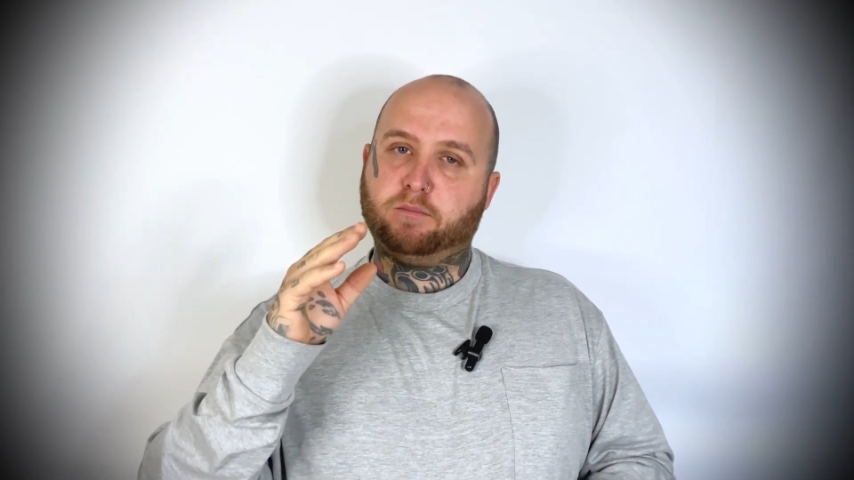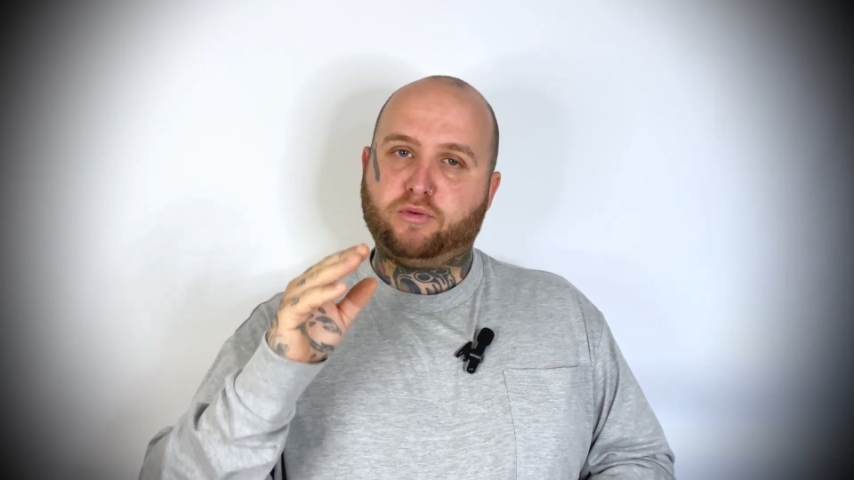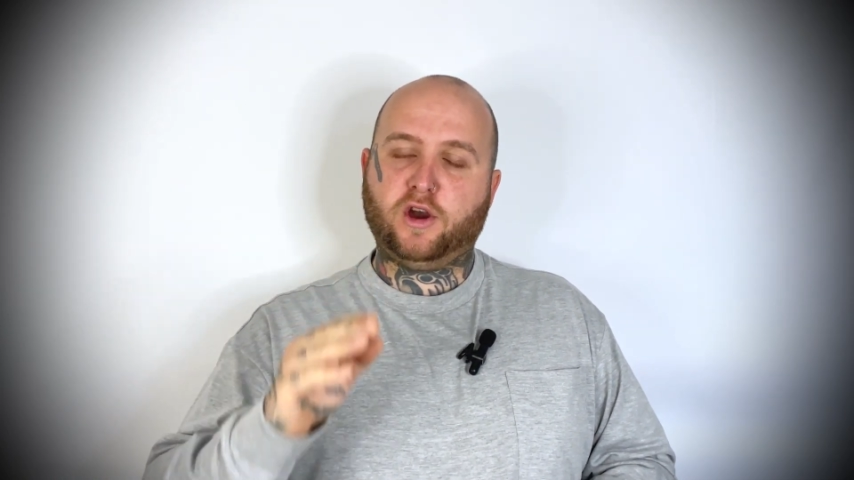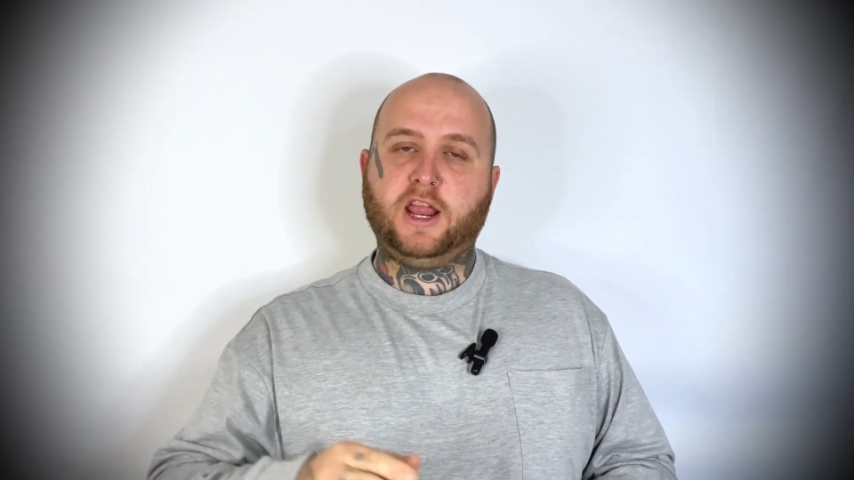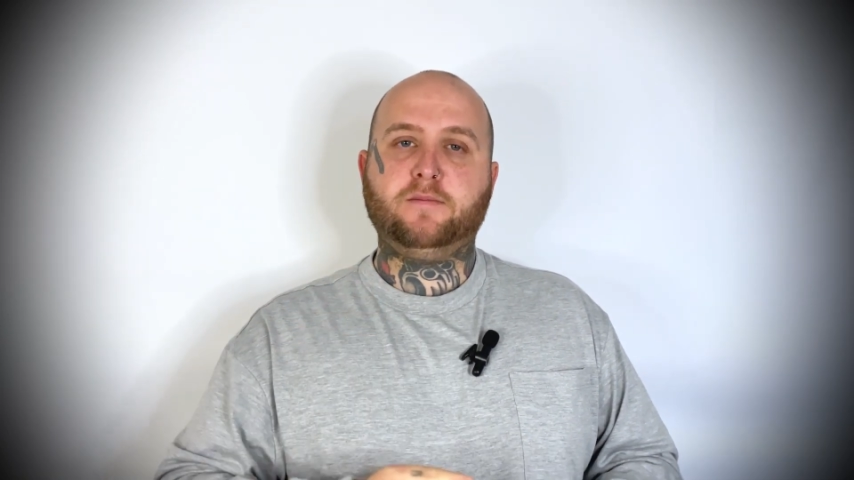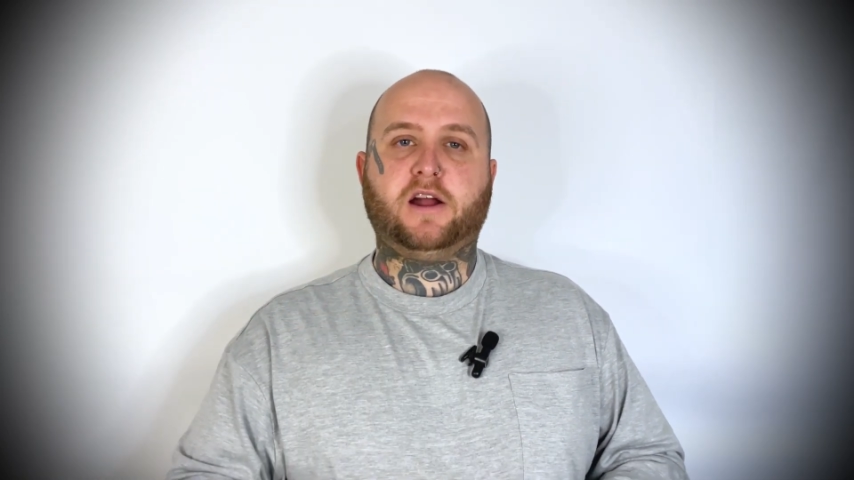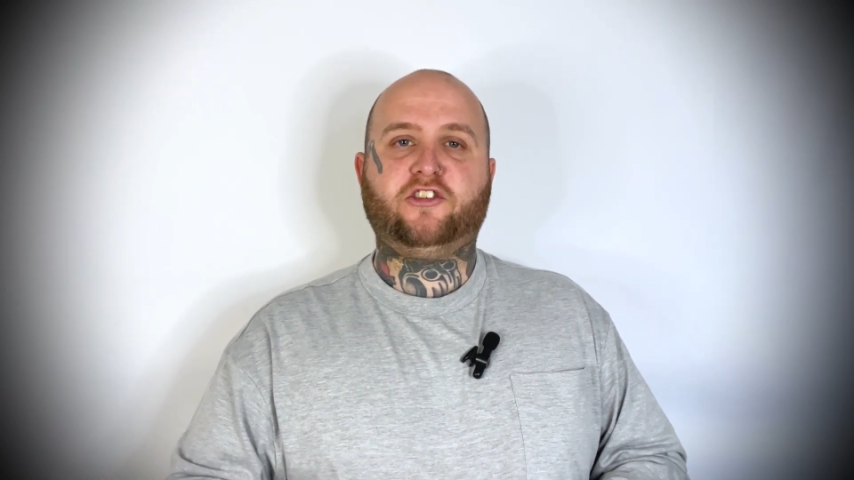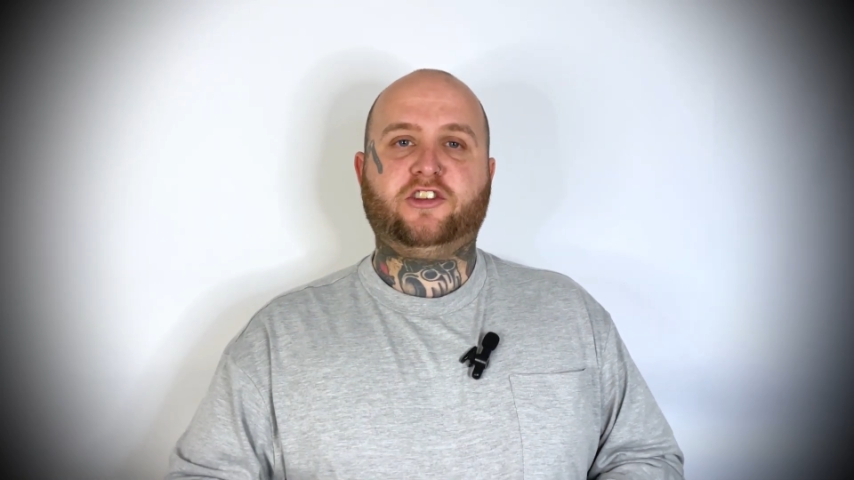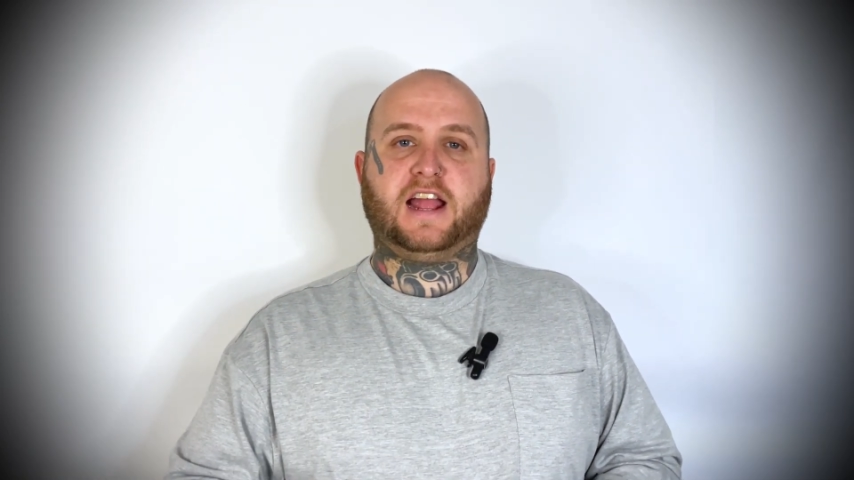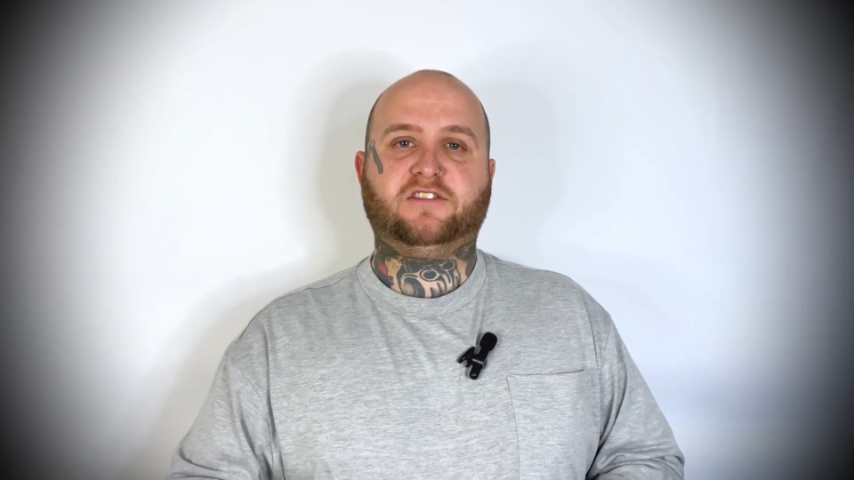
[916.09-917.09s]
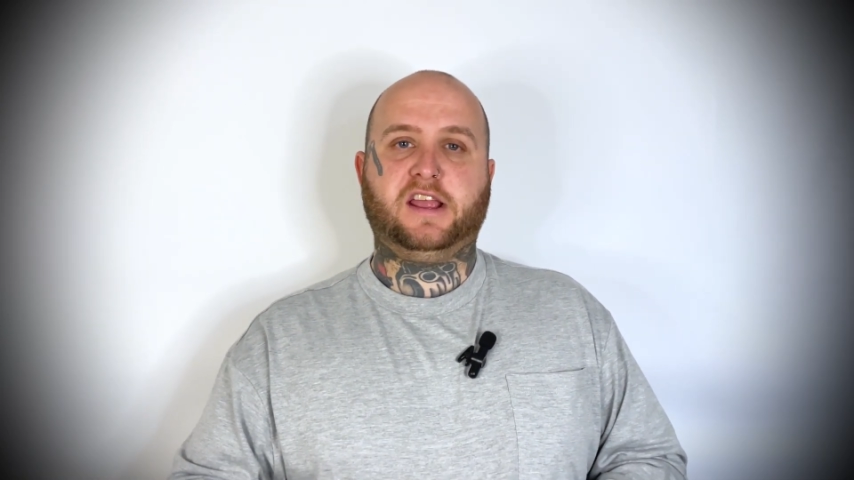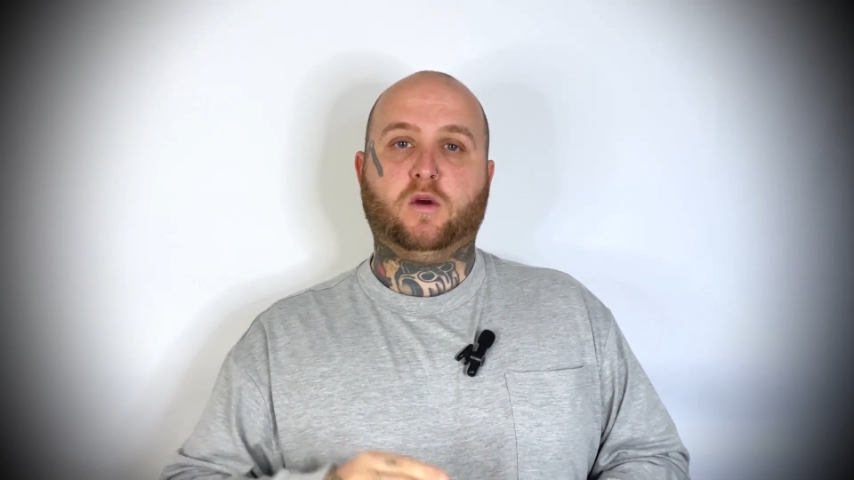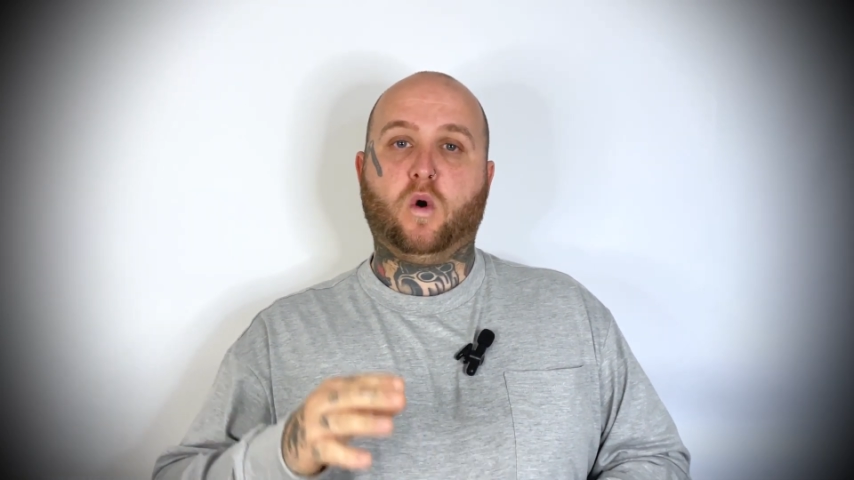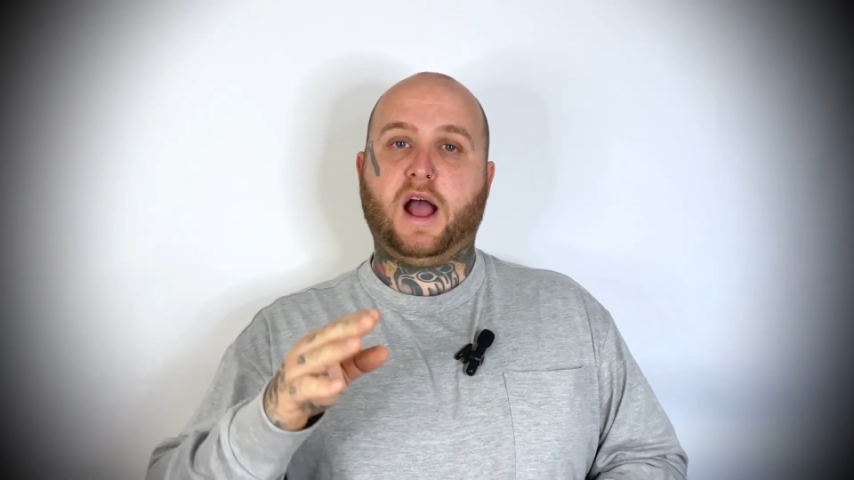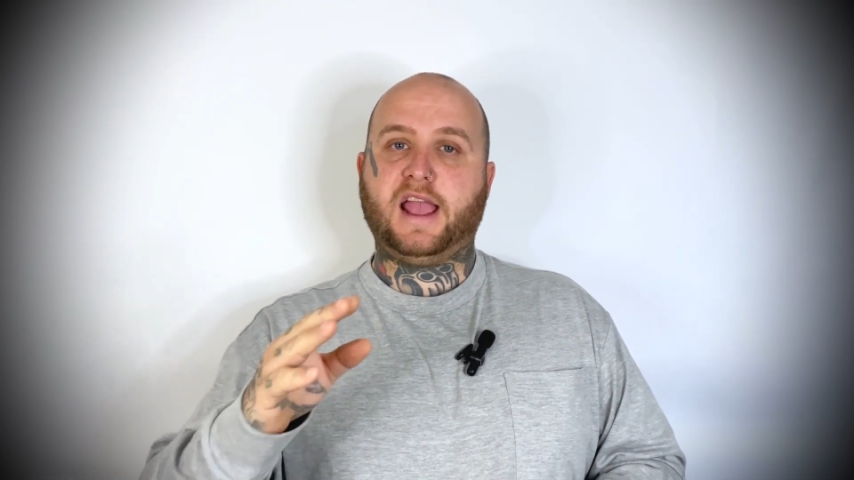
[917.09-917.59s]
pretty much
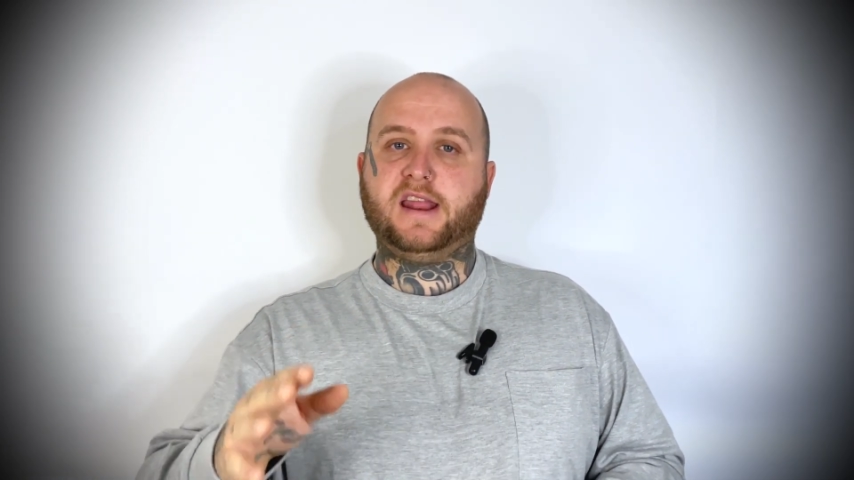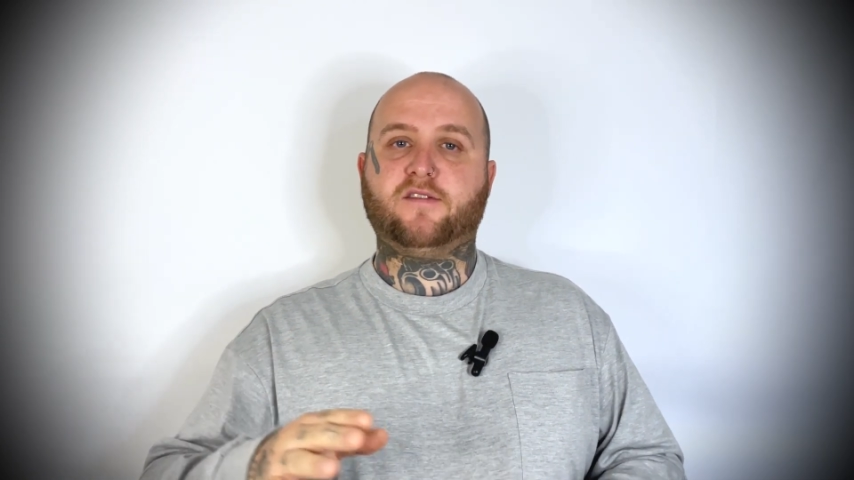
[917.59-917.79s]
static or hanging